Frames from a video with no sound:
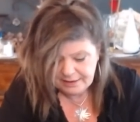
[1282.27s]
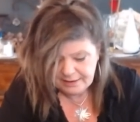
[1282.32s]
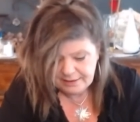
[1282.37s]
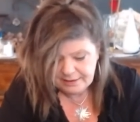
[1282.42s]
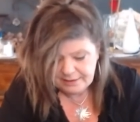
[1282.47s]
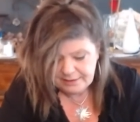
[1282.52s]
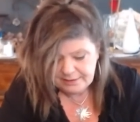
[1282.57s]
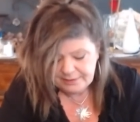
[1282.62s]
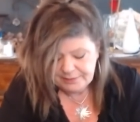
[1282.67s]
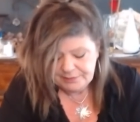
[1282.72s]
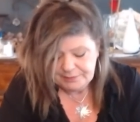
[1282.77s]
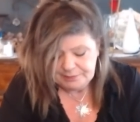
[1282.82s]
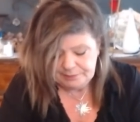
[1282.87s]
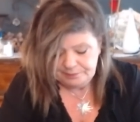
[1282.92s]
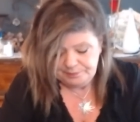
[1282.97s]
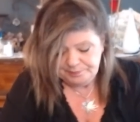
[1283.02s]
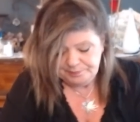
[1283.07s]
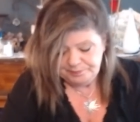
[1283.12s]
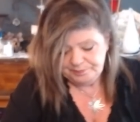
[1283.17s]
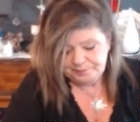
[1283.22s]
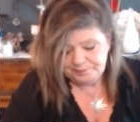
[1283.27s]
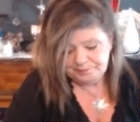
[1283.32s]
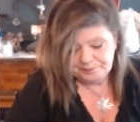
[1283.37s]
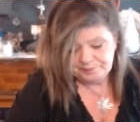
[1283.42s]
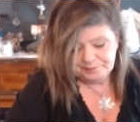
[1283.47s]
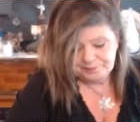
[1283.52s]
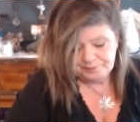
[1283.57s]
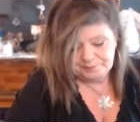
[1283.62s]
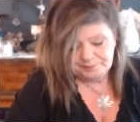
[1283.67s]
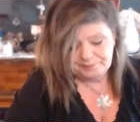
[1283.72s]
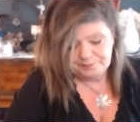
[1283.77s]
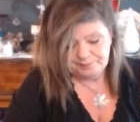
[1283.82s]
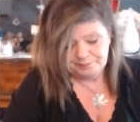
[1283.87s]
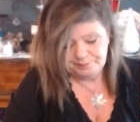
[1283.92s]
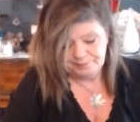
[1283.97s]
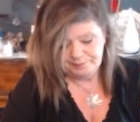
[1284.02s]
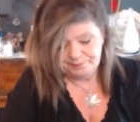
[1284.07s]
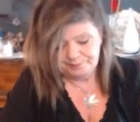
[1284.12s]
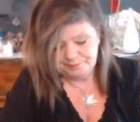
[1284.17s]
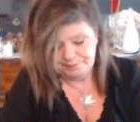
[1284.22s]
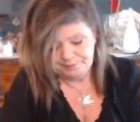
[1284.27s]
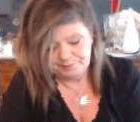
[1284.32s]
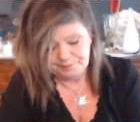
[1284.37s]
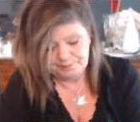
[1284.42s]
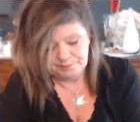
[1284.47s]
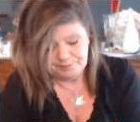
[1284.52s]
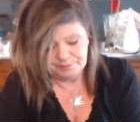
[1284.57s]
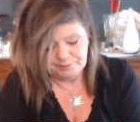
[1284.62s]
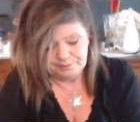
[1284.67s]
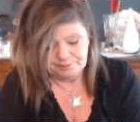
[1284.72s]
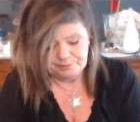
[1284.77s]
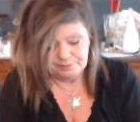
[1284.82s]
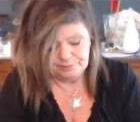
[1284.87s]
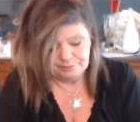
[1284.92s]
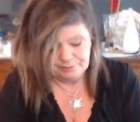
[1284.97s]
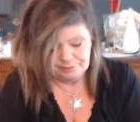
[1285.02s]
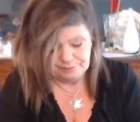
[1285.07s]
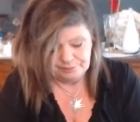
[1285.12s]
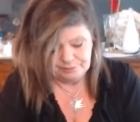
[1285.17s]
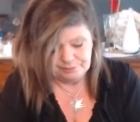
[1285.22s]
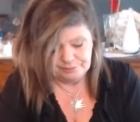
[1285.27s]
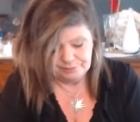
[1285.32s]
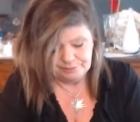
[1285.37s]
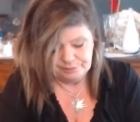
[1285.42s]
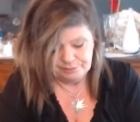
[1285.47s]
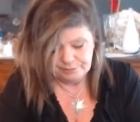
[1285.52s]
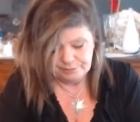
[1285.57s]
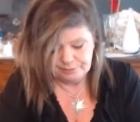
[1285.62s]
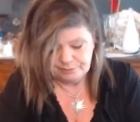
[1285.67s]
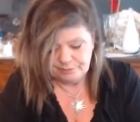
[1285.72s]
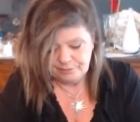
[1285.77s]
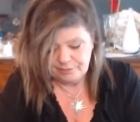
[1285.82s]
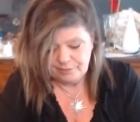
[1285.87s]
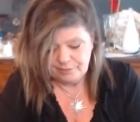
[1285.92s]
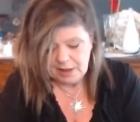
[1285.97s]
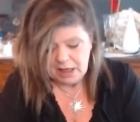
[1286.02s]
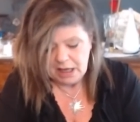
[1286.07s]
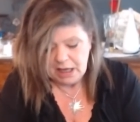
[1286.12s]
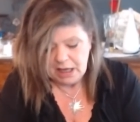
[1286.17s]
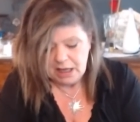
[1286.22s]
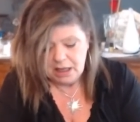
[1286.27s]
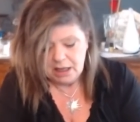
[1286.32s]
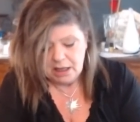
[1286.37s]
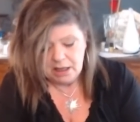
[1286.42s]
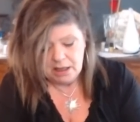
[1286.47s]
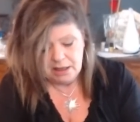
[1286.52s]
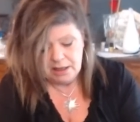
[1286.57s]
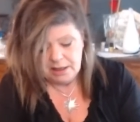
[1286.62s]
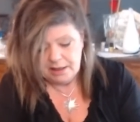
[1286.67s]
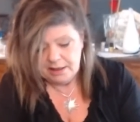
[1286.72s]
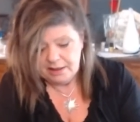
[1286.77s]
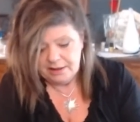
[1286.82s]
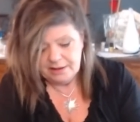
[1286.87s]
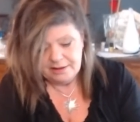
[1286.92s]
Nobody speaks.